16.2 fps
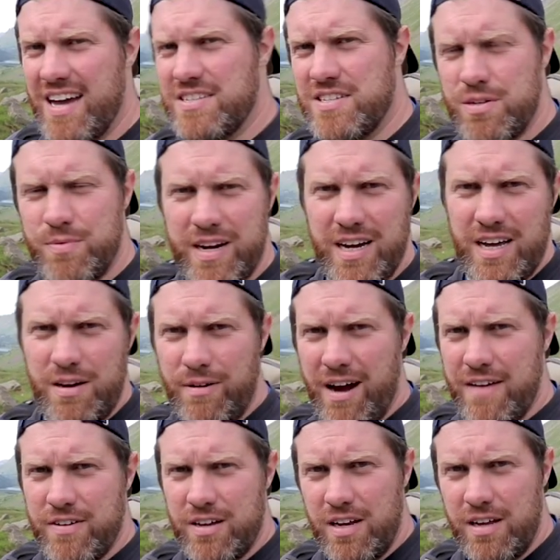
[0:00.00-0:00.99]
I do when I
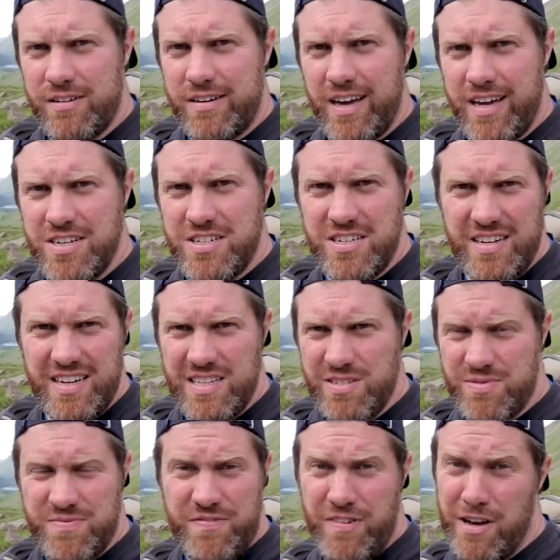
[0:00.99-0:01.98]
arrive at a location
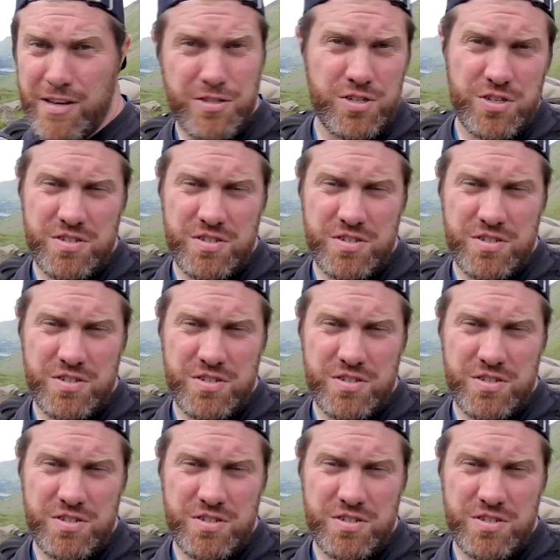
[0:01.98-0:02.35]
is first